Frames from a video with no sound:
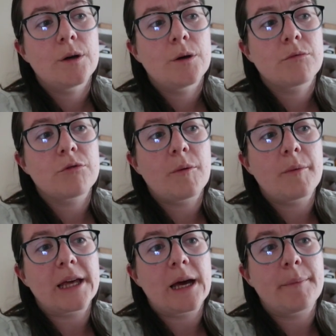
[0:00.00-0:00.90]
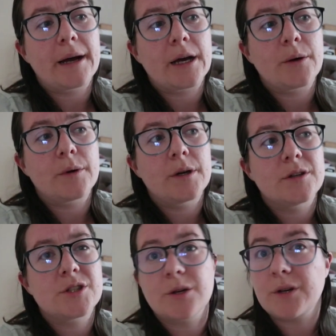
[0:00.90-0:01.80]
probably about
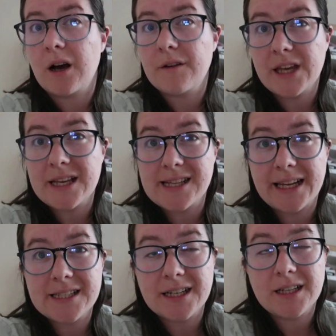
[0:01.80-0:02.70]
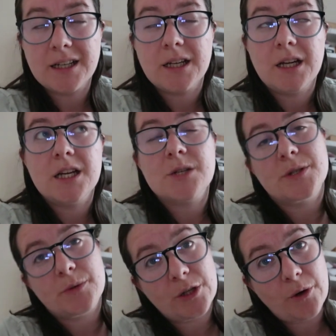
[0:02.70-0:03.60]
2.5 years later. She went
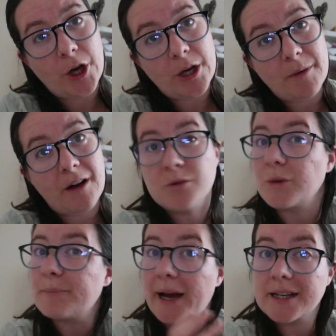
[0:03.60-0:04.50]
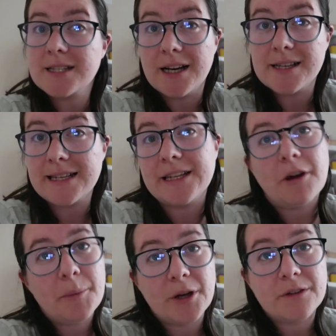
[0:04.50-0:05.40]
to a new home after we'd backed her as a leader
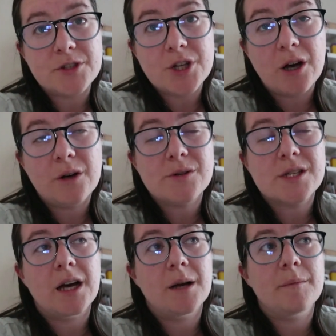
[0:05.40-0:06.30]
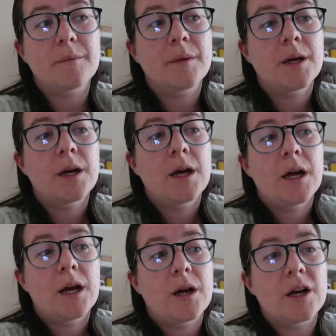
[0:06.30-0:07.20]
in pony for Charles.
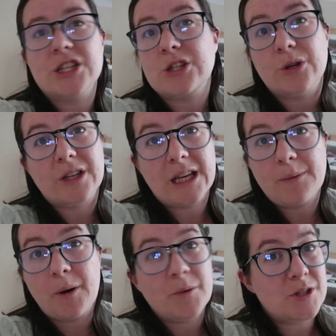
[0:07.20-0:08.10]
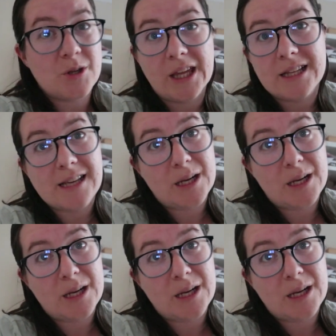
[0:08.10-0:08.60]
I just couldn't keep up with two kids and a